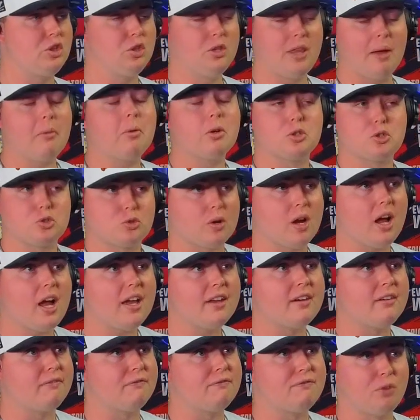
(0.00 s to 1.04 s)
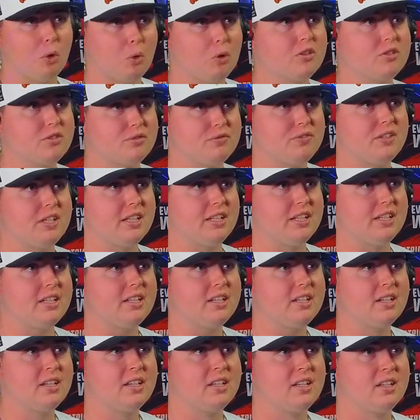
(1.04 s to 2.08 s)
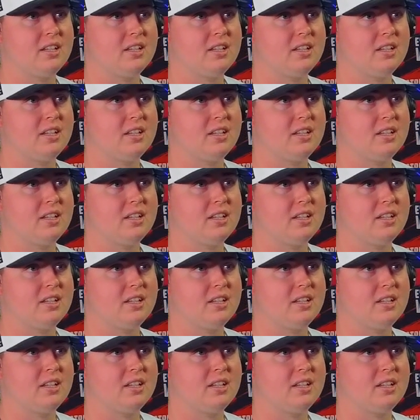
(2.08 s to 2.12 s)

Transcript: They would try to force feed it.